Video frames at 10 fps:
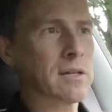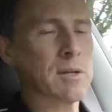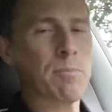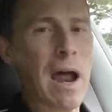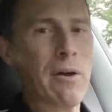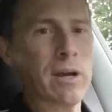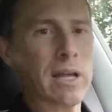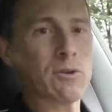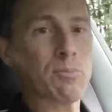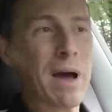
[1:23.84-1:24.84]
because apparently
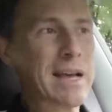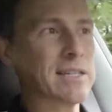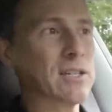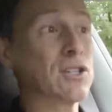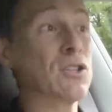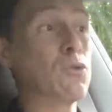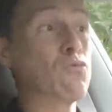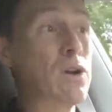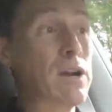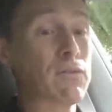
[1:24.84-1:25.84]
it was passengers in the
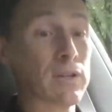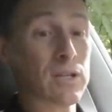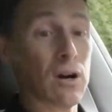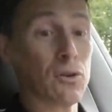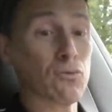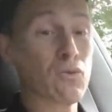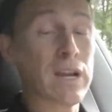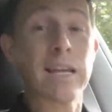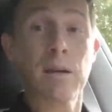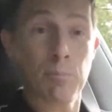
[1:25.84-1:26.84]
rear of this car that
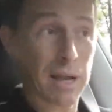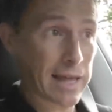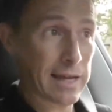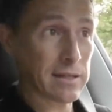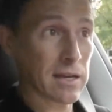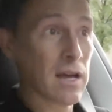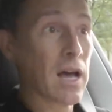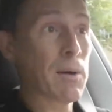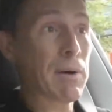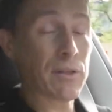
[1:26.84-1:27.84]
really complained
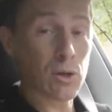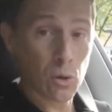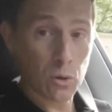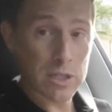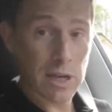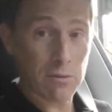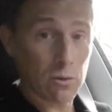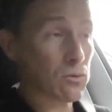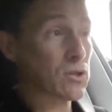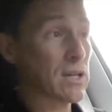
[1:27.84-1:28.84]
about the noise levels